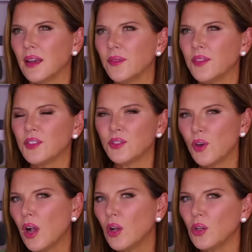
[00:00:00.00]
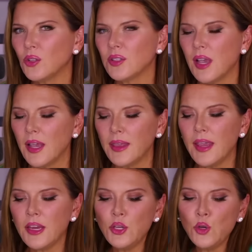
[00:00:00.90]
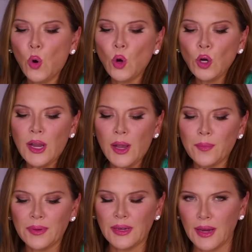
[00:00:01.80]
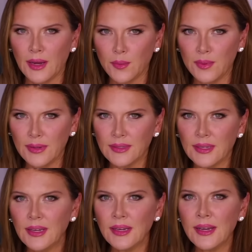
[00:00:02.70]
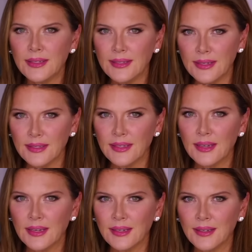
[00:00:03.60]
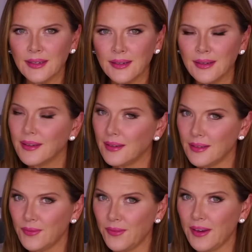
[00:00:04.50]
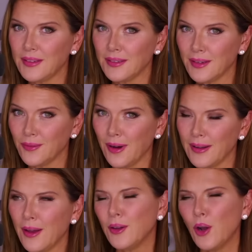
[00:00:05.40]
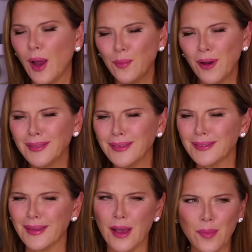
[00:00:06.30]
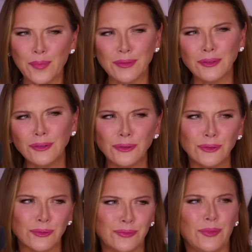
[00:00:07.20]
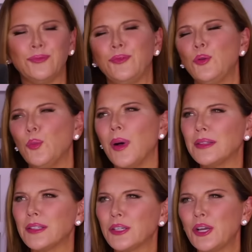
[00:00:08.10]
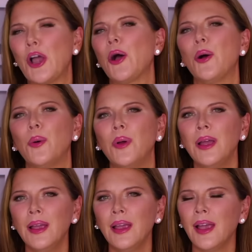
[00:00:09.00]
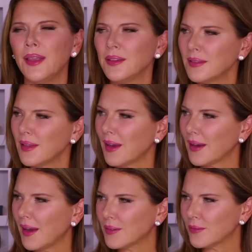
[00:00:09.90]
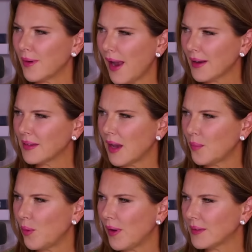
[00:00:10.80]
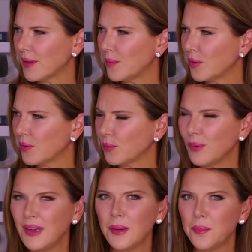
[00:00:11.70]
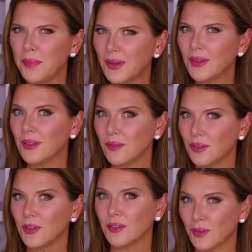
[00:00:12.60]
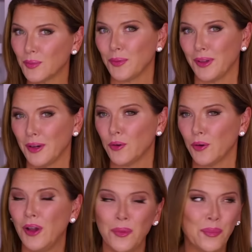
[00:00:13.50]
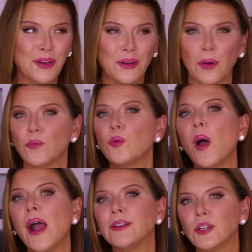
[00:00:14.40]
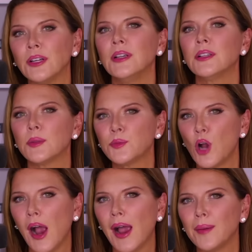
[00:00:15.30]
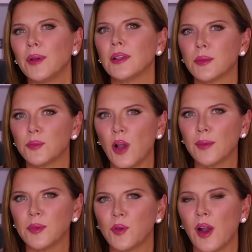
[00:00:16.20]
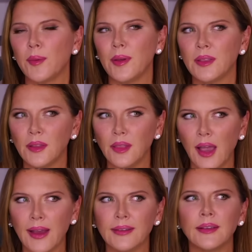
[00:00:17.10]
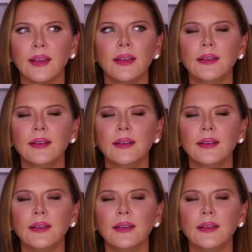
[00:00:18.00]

of the struggles that your company, ABC, Disney, is facing right now. You know, I brought this up, a few months ago, and this thing has racked up, some 3 million views? It's pretty incredible. Reminder, subscribe, hit the likes,